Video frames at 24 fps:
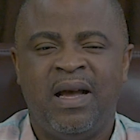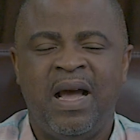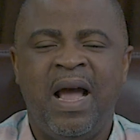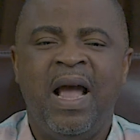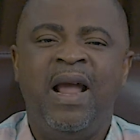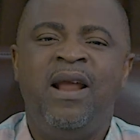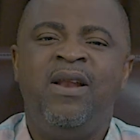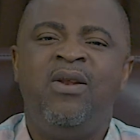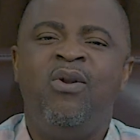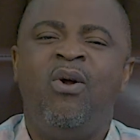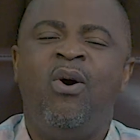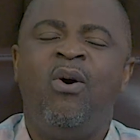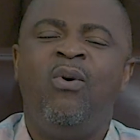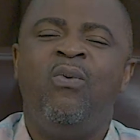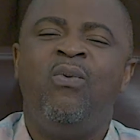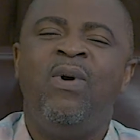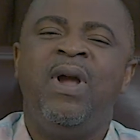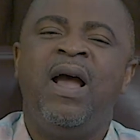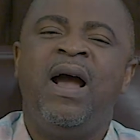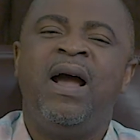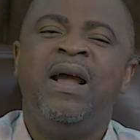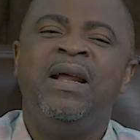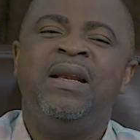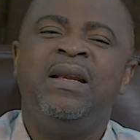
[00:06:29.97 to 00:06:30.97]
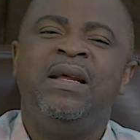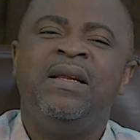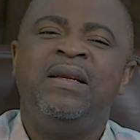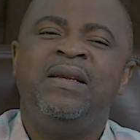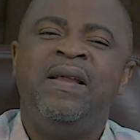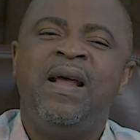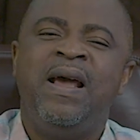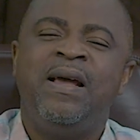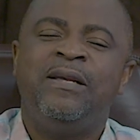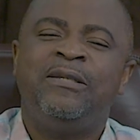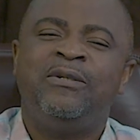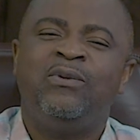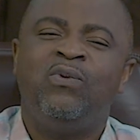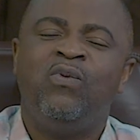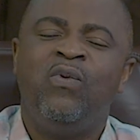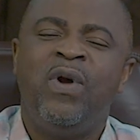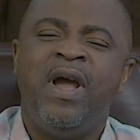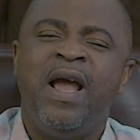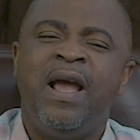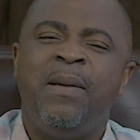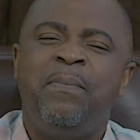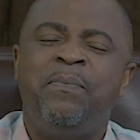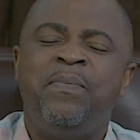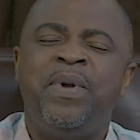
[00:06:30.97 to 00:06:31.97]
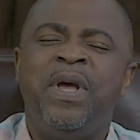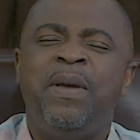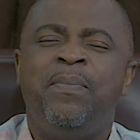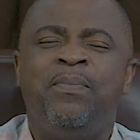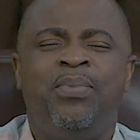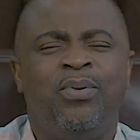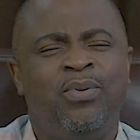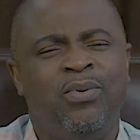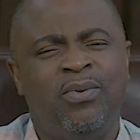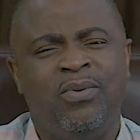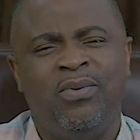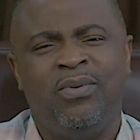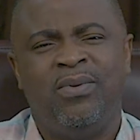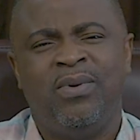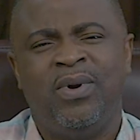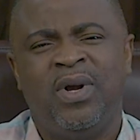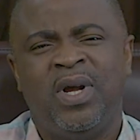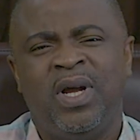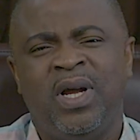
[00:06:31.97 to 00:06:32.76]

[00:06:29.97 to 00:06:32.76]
I know we are in the days where people